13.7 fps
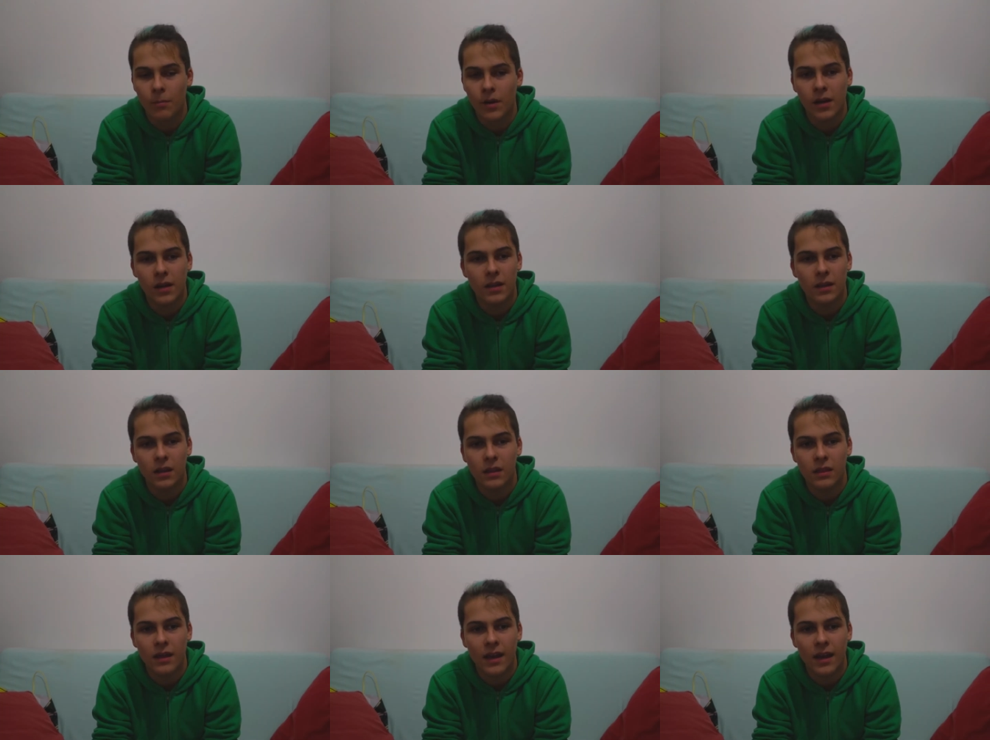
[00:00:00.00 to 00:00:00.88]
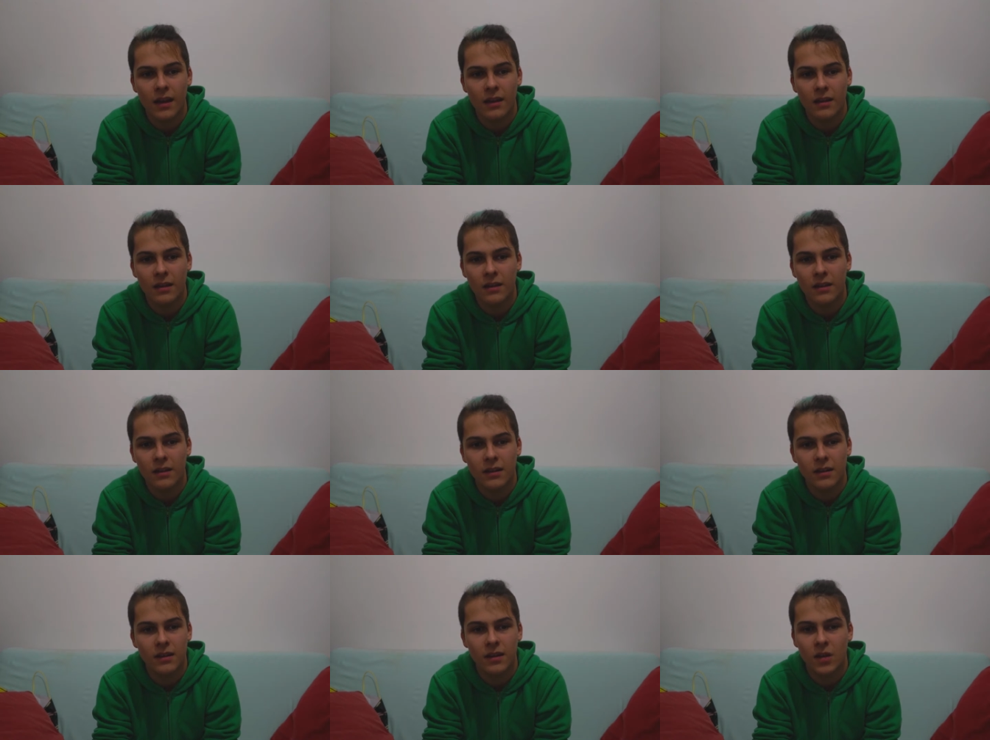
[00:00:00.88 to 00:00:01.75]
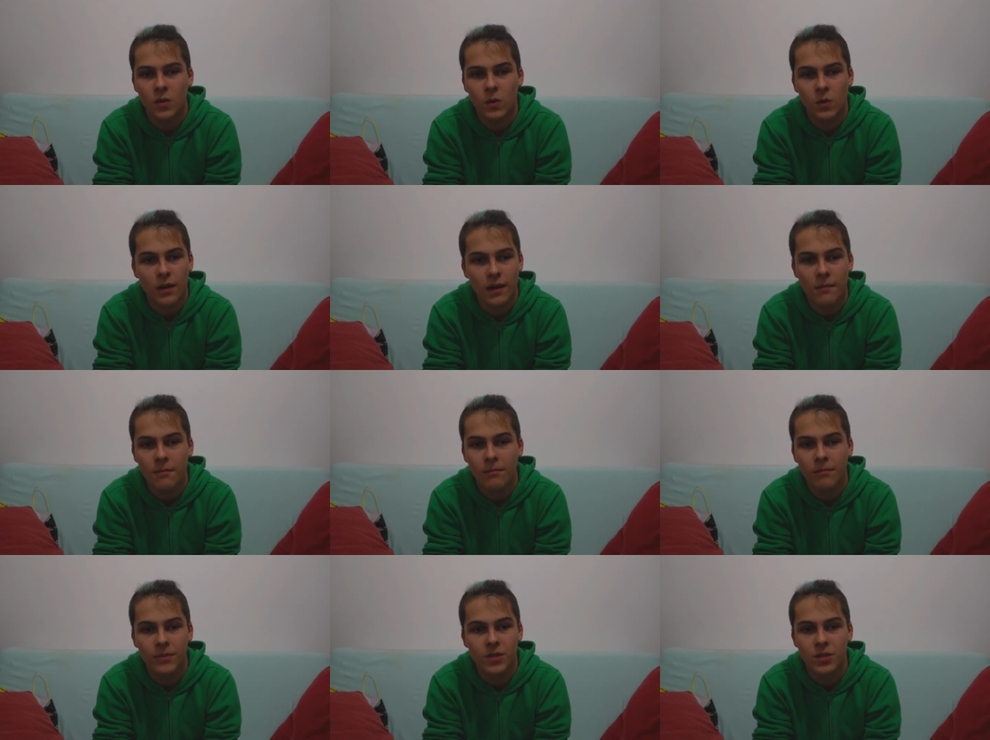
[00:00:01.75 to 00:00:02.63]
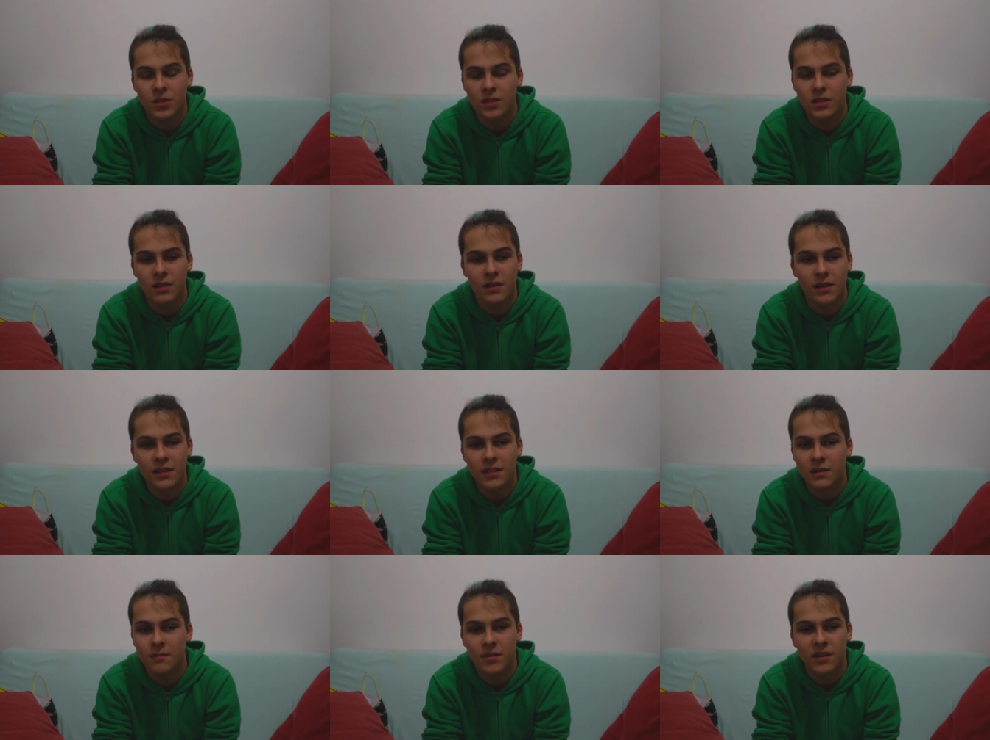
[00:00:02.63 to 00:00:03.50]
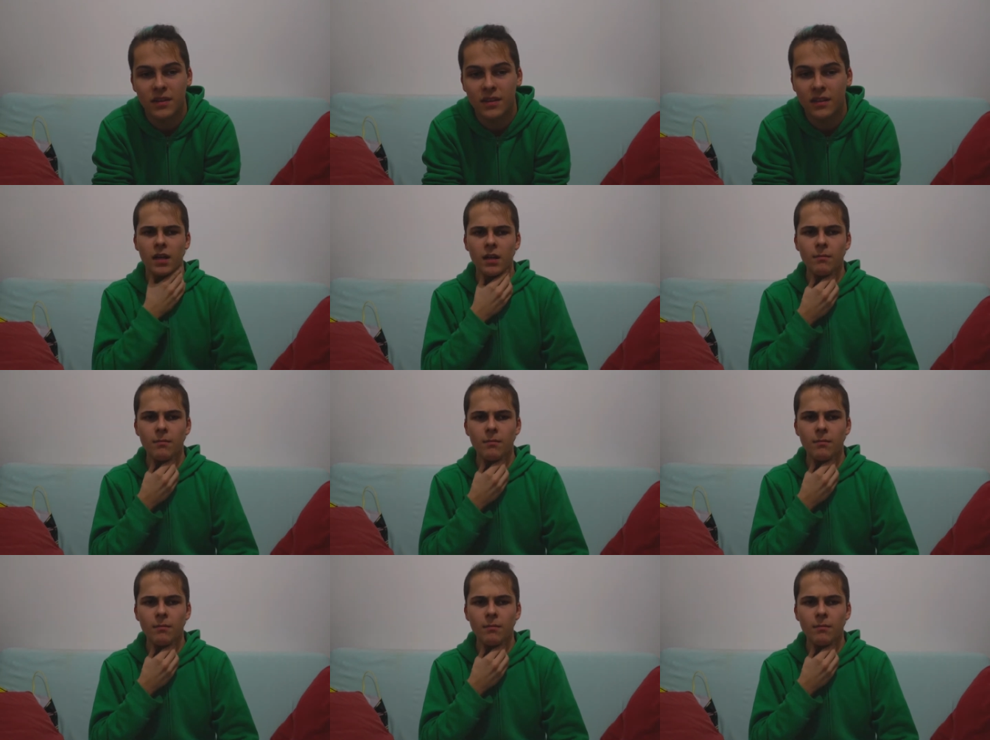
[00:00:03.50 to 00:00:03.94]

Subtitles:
other than that, Grimm just disappear.